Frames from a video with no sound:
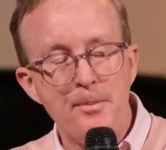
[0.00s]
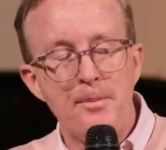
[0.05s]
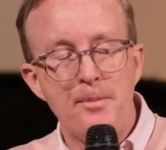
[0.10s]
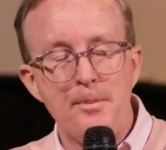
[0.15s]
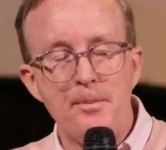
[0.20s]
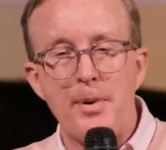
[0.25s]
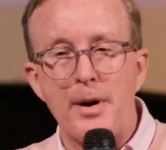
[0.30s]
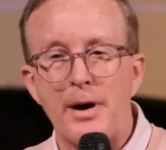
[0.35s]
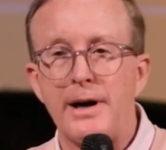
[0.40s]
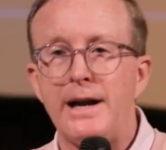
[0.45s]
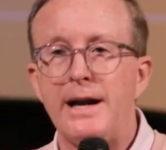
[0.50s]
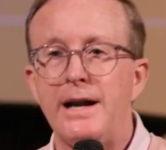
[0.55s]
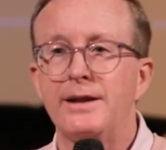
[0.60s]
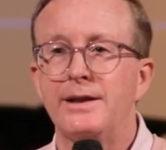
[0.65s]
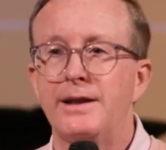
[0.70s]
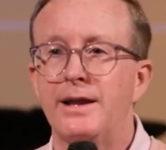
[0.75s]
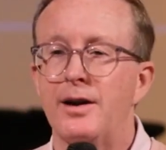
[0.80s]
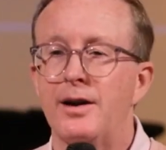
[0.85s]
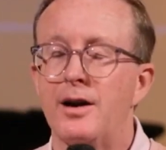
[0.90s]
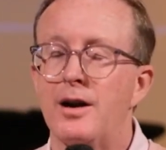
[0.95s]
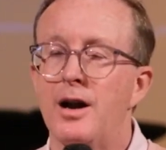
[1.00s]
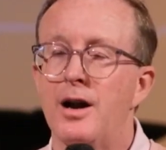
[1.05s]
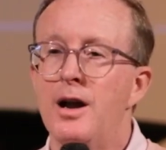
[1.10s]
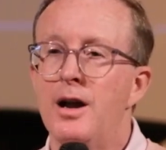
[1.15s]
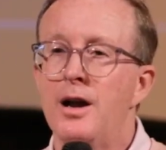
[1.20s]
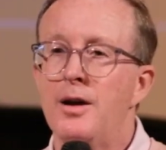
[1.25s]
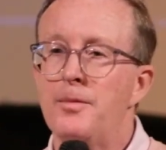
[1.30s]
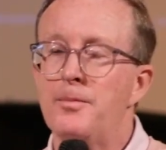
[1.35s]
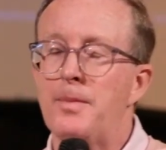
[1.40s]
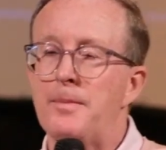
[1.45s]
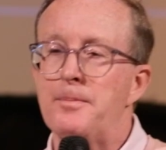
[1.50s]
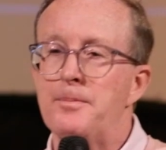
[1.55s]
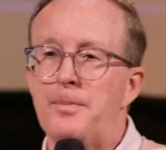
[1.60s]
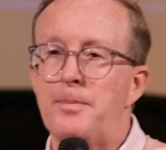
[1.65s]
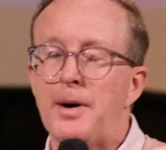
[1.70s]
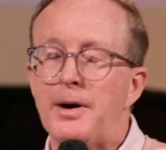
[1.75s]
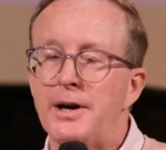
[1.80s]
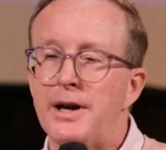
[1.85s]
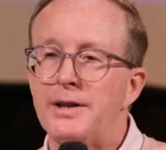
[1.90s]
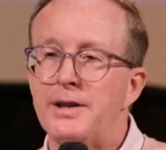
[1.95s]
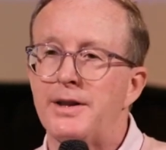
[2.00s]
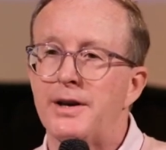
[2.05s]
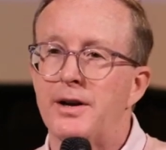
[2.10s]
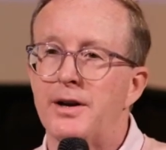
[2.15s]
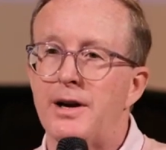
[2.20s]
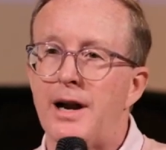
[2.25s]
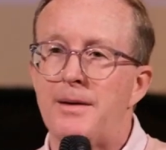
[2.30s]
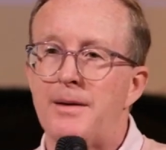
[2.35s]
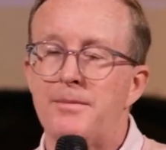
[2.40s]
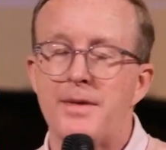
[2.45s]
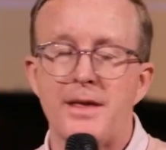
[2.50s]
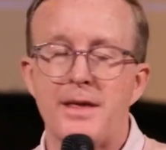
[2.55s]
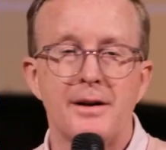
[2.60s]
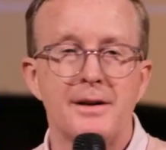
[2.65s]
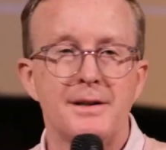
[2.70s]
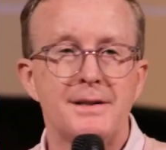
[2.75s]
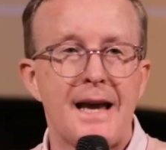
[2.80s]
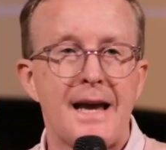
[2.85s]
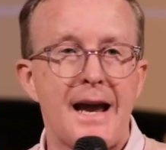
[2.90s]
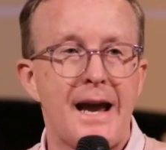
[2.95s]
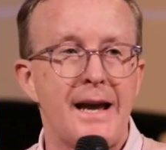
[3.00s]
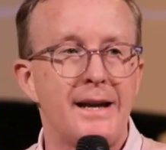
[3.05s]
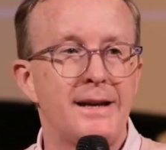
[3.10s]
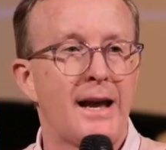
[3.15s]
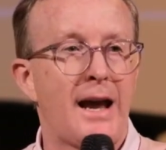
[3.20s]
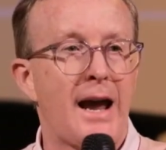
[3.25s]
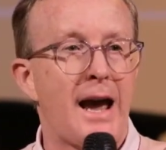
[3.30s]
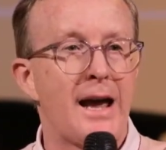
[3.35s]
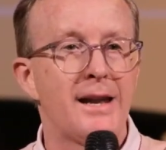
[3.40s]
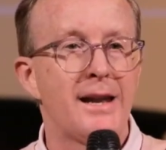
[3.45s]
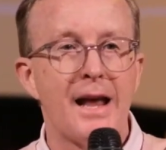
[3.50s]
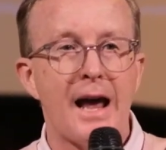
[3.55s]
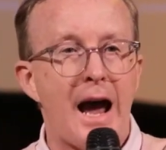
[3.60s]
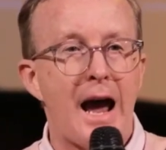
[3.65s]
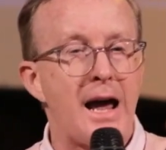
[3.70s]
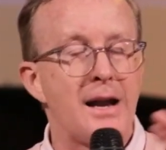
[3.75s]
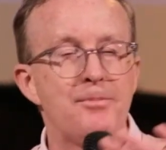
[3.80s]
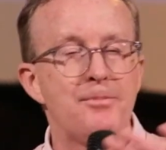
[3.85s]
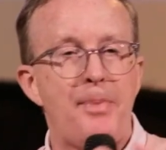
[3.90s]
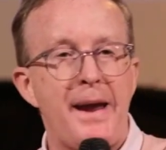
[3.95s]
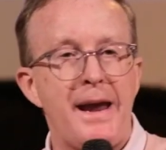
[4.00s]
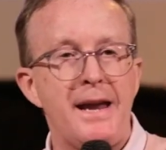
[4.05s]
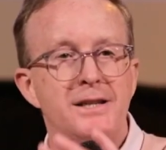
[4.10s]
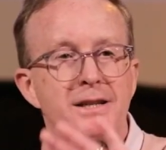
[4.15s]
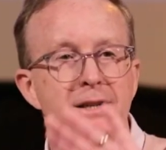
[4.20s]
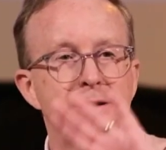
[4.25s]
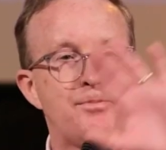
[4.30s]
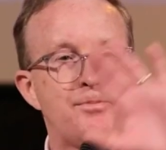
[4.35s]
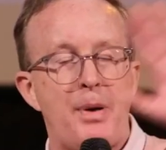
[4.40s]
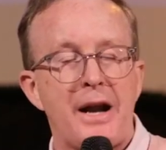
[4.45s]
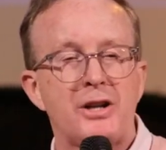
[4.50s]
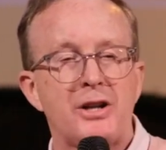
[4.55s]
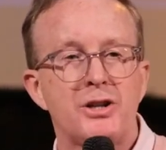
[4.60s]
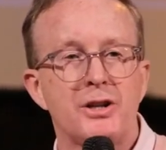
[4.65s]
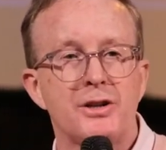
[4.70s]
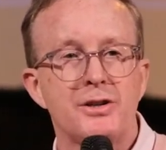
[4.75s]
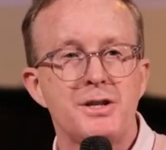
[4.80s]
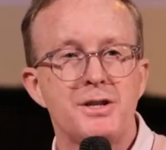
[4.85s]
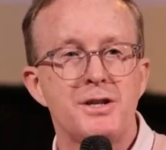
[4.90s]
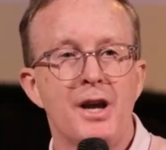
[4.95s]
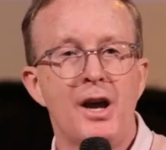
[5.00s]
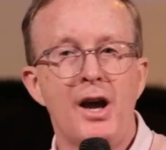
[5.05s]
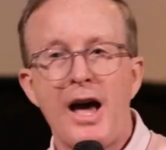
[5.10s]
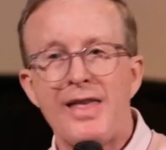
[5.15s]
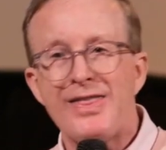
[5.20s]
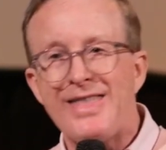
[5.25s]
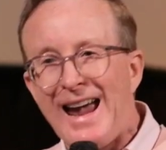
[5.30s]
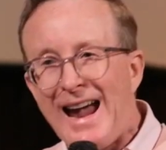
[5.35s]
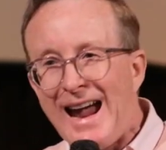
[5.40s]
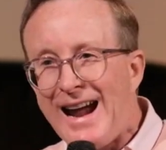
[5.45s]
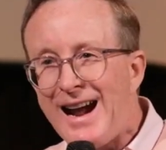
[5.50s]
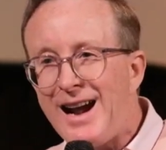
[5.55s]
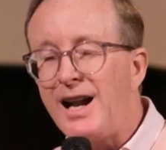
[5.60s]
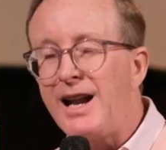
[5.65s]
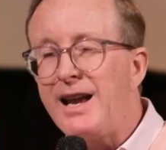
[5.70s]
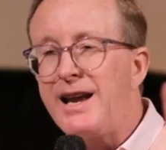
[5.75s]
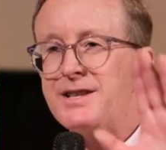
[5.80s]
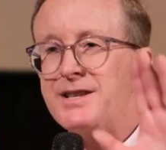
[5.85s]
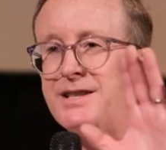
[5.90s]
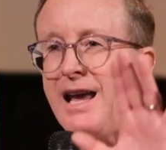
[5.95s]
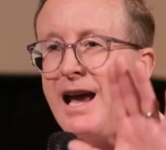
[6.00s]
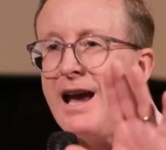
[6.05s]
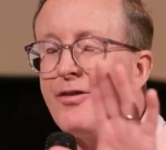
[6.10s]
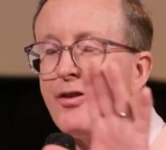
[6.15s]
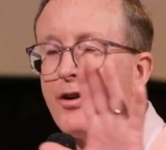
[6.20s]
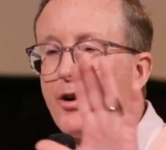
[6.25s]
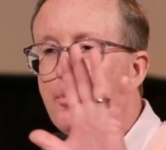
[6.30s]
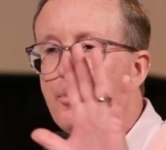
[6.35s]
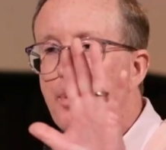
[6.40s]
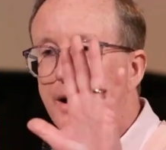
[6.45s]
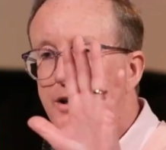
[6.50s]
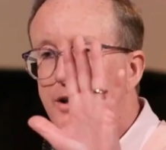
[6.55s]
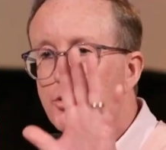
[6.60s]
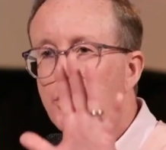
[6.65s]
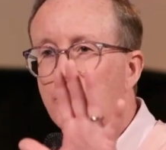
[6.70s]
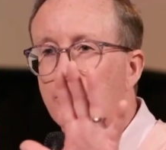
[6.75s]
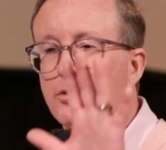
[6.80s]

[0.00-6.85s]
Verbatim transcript: buried their buried their, um, their dead and, and painted pictures, the earliest ever pictorial